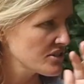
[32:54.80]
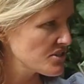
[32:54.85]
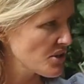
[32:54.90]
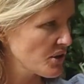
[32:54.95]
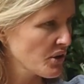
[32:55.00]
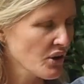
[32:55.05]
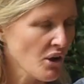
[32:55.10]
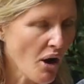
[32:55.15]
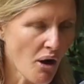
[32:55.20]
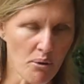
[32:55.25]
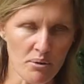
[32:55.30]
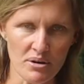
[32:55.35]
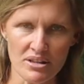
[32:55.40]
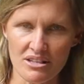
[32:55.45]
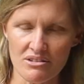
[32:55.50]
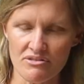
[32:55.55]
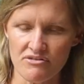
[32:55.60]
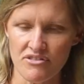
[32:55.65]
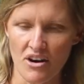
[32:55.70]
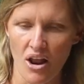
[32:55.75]
So go
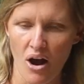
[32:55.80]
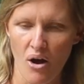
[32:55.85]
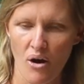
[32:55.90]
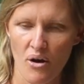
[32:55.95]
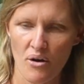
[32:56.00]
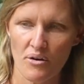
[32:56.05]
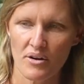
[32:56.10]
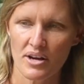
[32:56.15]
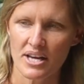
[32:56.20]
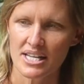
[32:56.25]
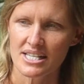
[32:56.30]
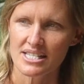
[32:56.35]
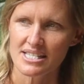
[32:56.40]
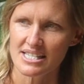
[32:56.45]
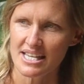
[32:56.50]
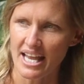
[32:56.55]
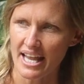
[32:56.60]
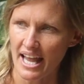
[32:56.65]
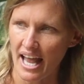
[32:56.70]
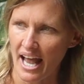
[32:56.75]
with the flow.
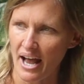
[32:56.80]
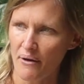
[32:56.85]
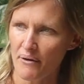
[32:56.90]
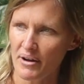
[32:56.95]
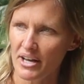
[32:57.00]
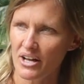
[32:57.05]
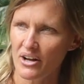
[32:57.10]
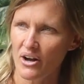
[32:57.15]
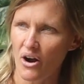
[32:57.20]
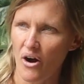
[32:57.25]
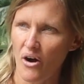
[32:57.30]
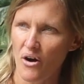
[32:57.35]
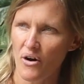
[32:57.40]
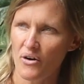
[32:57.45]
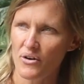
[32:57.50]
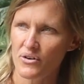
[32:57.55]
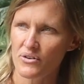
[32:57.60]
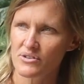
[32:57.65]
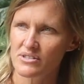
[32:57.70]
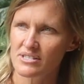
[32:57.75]
See how it
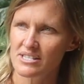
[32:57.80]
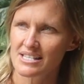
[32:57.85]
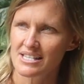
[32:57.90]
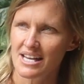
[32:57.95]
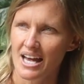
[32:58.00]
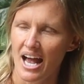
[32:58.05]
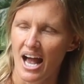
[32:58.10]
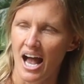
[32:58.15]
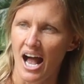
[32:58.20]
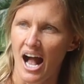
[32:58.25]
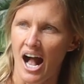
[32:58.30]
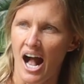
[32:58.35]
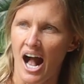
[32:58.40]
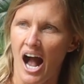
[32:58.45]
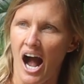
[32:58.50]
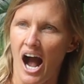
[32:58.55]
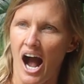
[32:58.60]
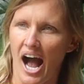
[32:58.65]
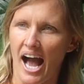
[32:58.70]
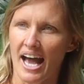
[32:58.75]
goes.
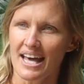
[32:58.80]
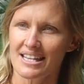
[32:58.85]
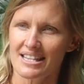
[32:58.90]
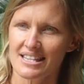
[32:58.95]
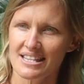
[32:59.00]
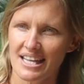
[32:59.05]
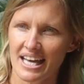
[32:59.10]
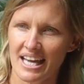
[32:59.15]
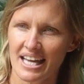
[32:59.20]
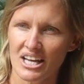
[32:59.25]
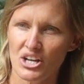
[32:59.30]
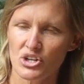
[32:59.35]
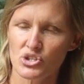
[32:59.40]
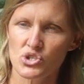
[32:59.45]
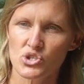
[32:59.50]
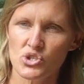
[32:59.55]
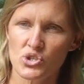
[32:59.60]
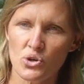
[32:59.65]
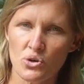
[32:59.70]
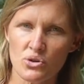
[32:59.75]
I think
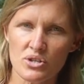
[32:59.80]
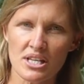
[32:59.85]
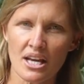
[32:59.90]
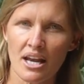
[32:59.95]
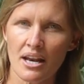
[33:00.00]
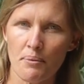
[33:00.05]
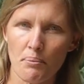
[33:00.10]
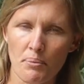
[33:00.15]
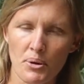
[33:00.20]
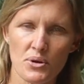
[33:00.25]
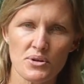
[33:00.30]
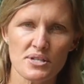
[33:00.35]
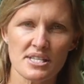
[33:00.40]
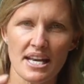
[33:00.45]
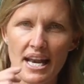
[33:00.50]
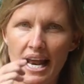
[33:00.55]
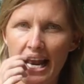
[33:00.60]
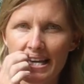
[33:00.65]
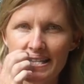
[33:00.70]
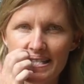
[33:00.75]
certain
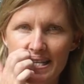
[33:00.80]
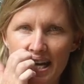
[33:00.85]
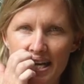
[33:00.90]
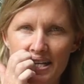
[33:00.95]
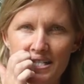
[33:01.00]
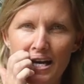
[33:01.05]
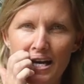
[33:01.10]
personality